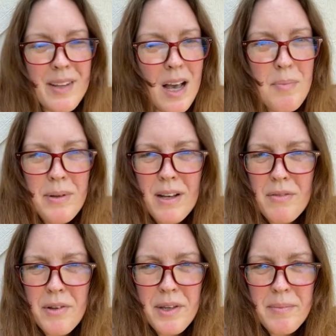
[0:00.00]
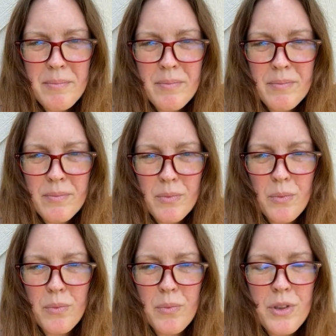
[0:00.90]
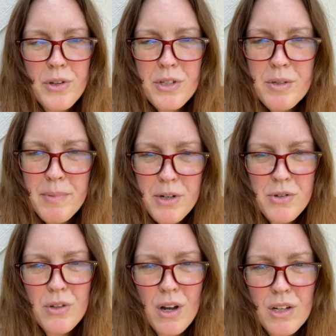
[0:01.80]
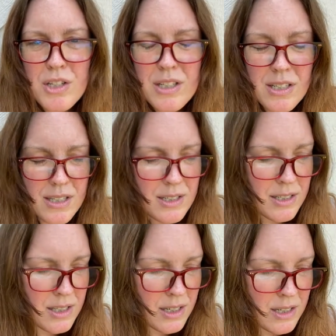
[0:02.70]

uplevel them with your spiritual consciousness.